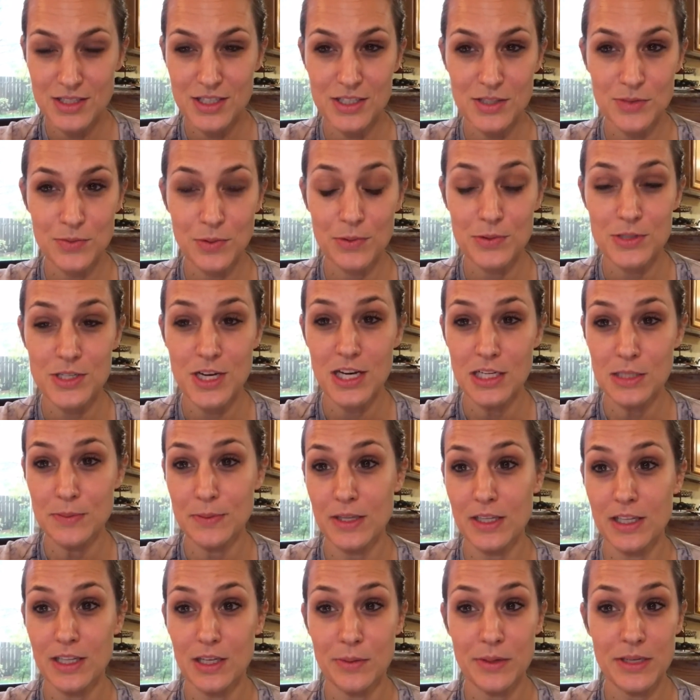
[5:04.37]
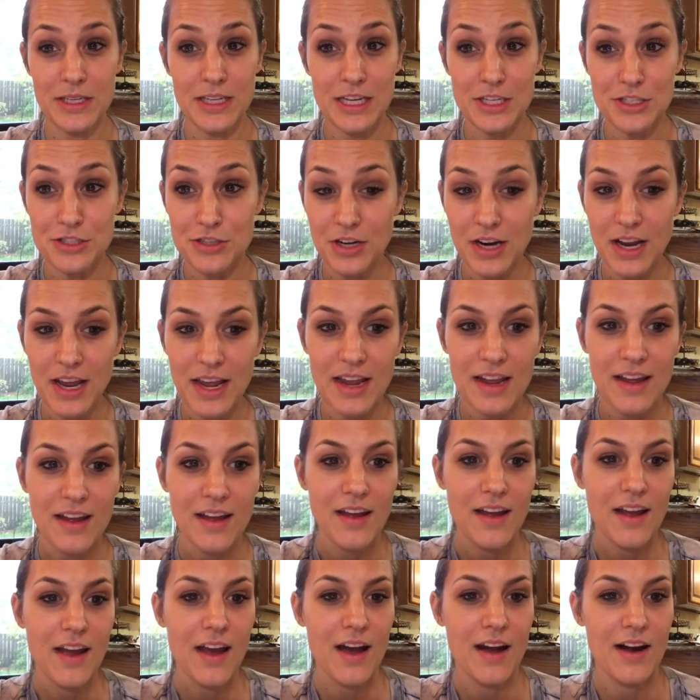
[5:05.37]
This is what we talked about a little bit yesterday.
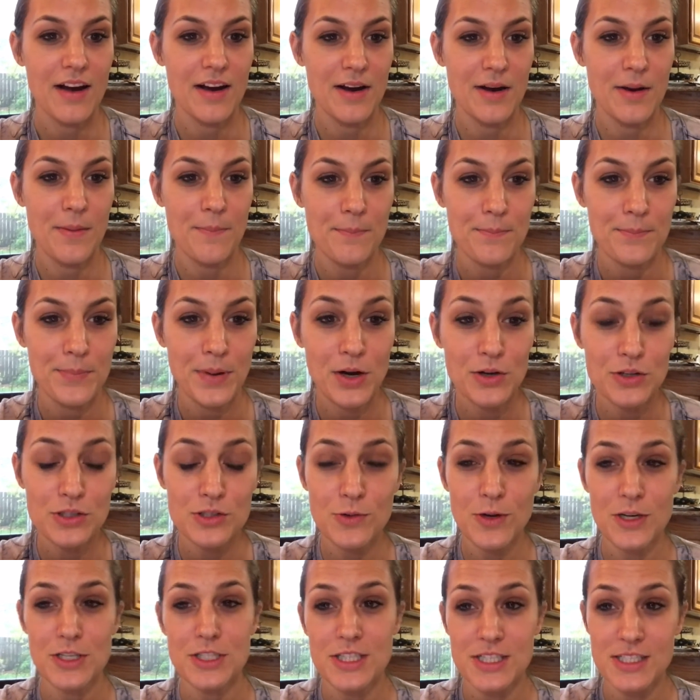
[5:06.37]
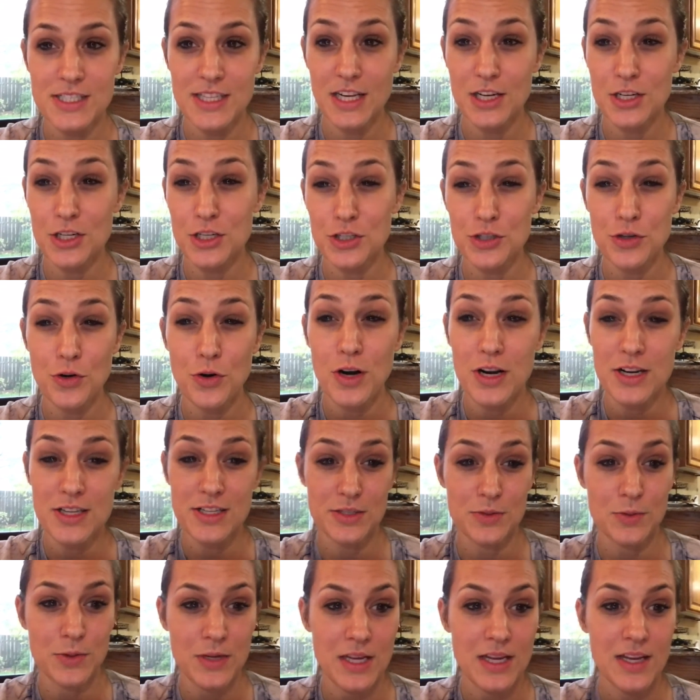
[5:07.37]
Post questions that are short and
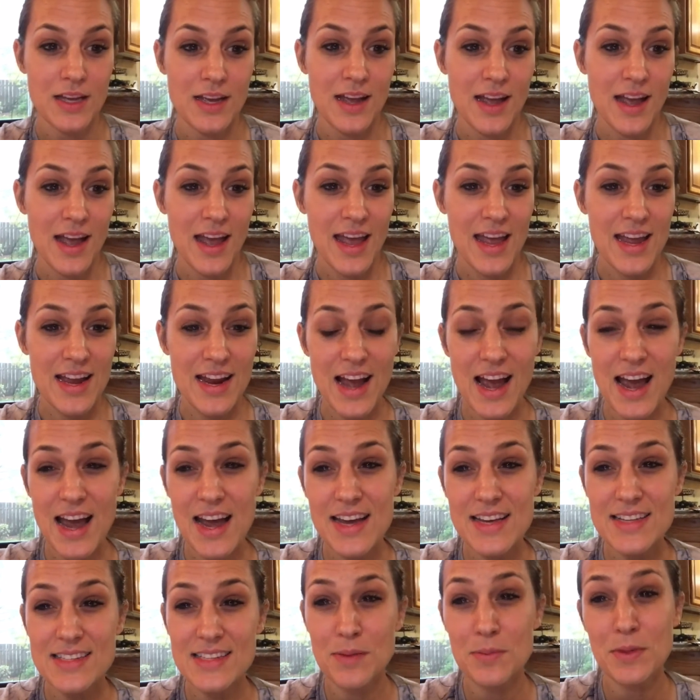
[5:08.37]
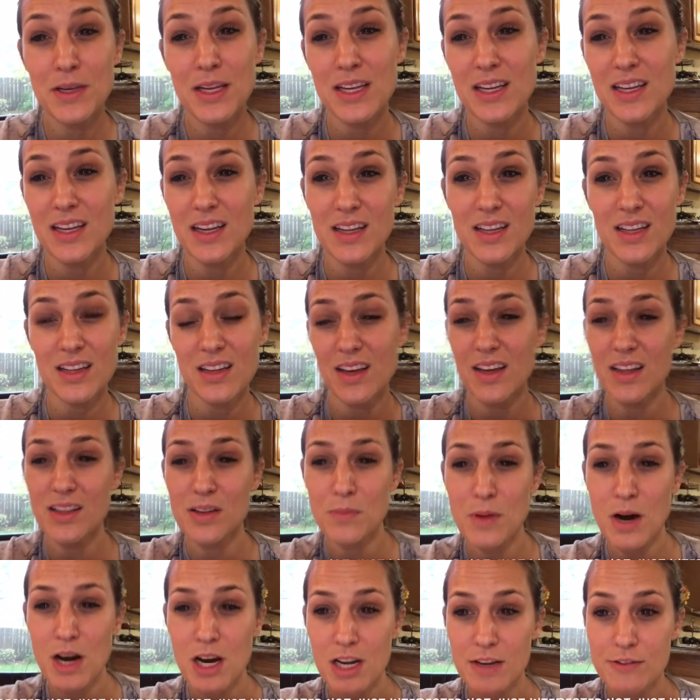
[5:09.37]
sweet. Hey guys, I'm getting in the
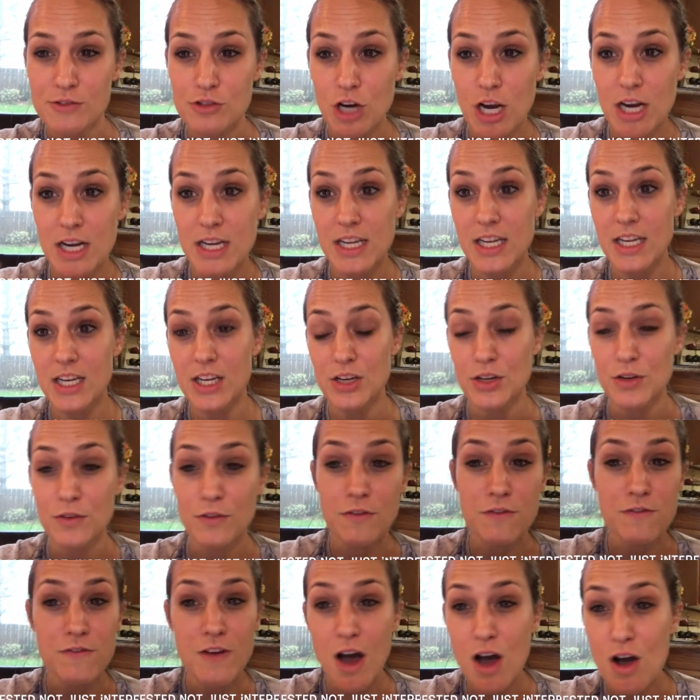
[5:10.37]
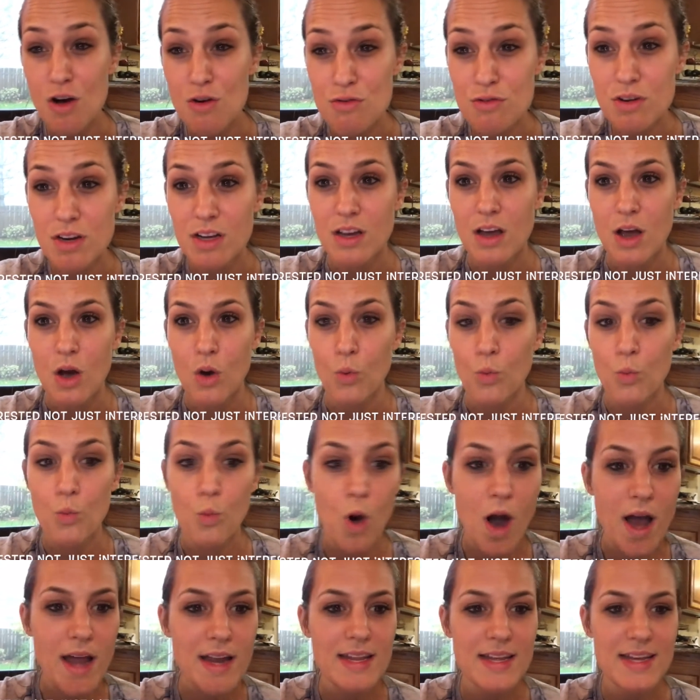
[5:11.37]
market trying to get a new phone.
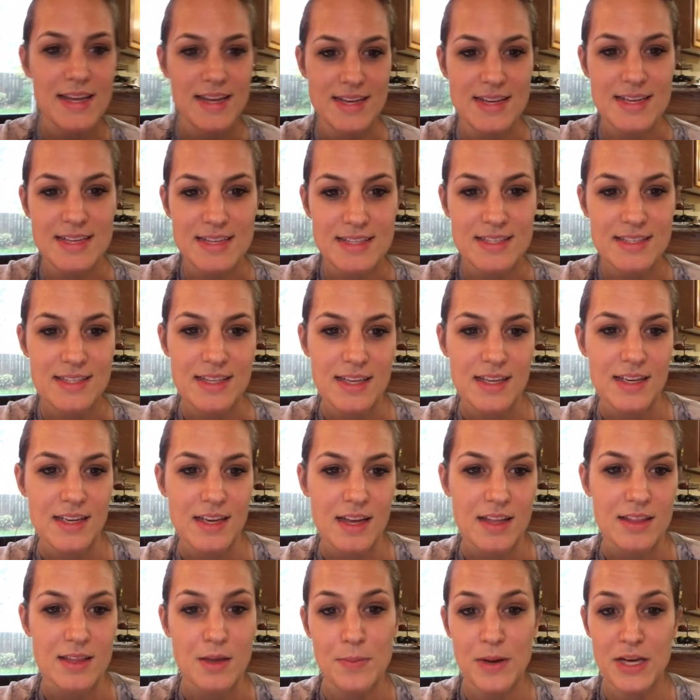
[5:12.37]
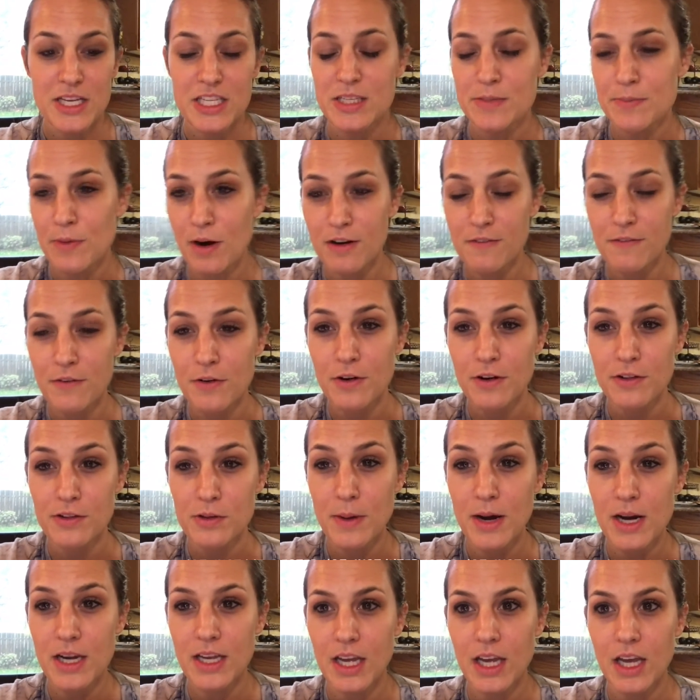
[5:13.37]
What is the best smartphone on the
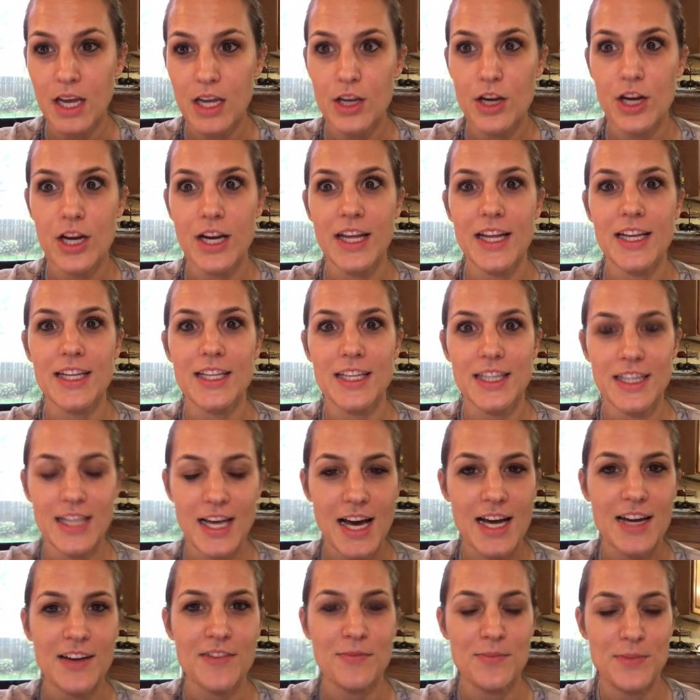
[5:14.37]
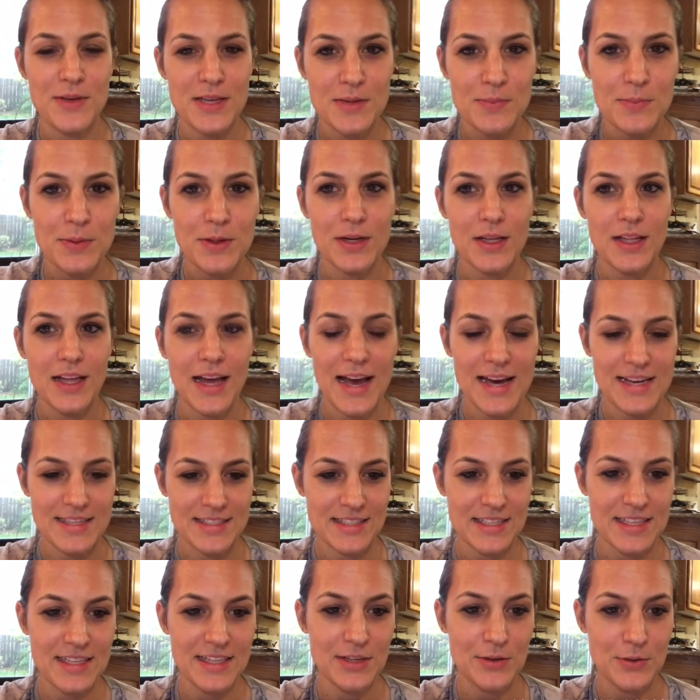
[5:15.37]
market? You're gonna get a lot of people
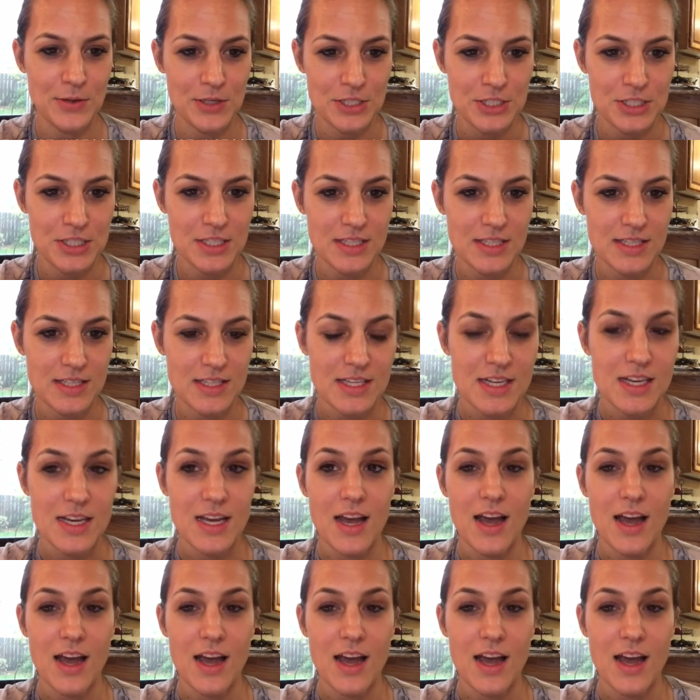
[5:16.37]
asking questions.